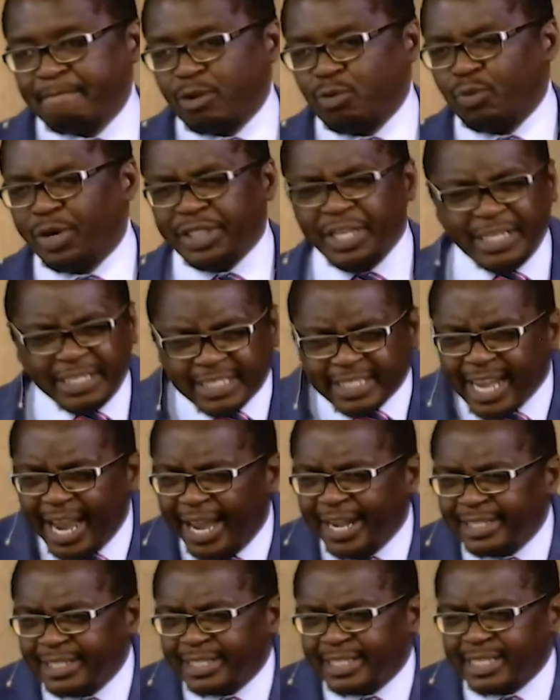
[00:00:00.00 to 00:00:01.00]
with
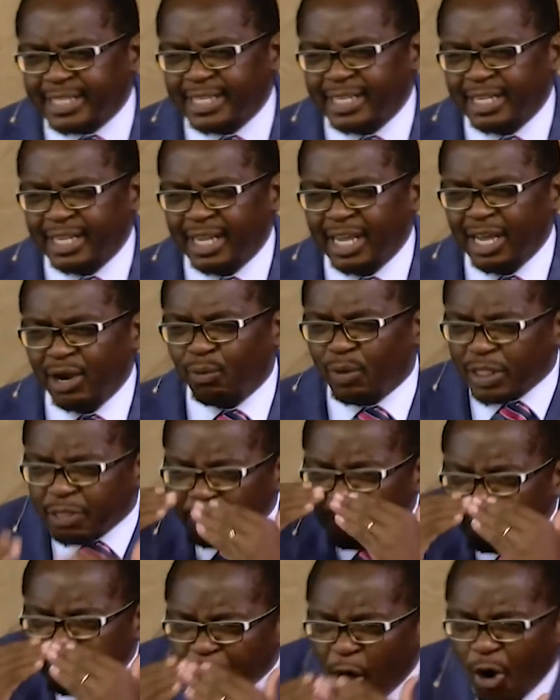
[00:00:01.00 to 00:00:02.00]
intent,
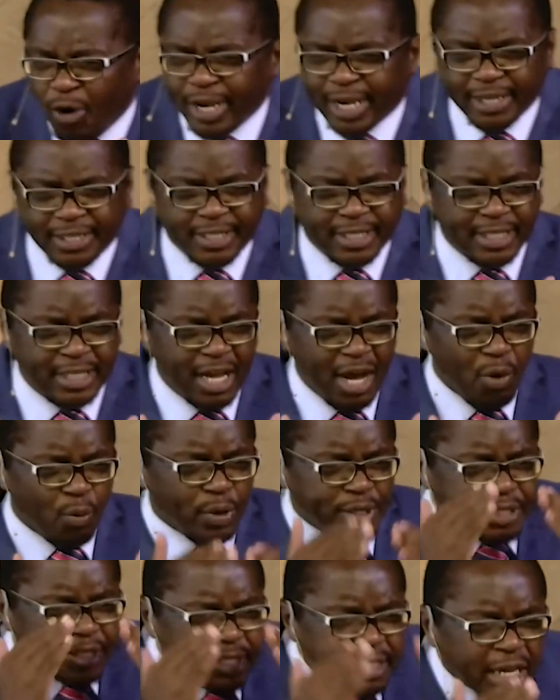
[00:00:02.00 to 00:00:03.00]
with focus,
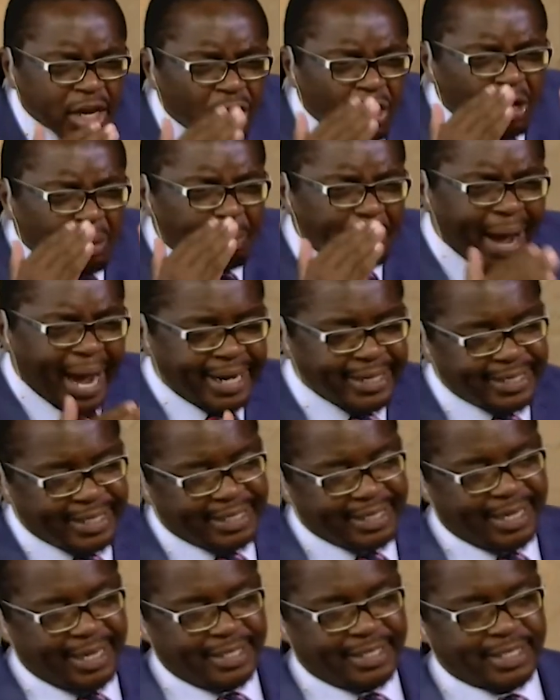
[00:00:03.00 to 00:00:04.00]
with
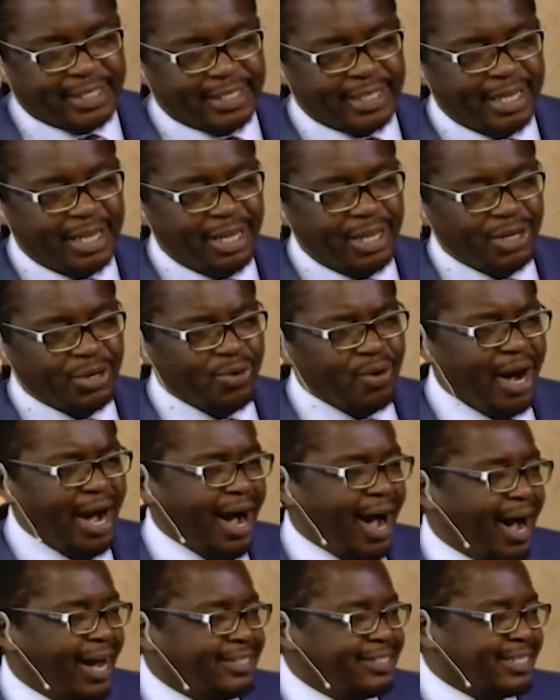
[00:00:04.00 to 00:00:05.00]
single-mindedness. You are
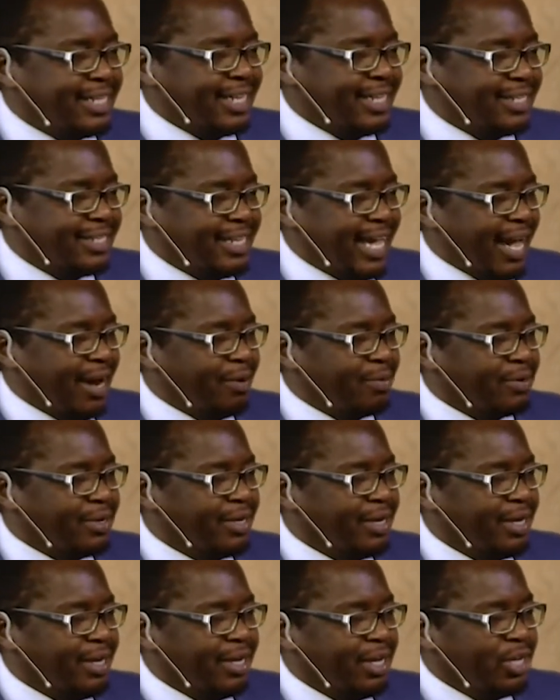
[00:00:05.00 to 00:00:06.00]
hunting it down.
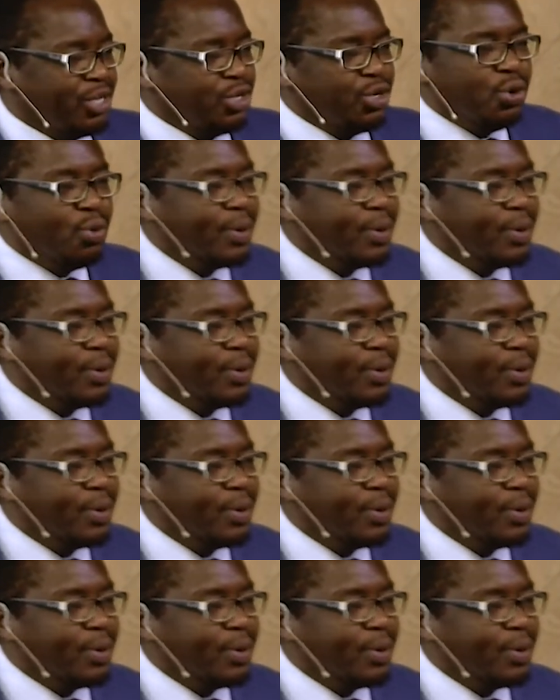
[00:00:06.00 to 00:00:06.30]
You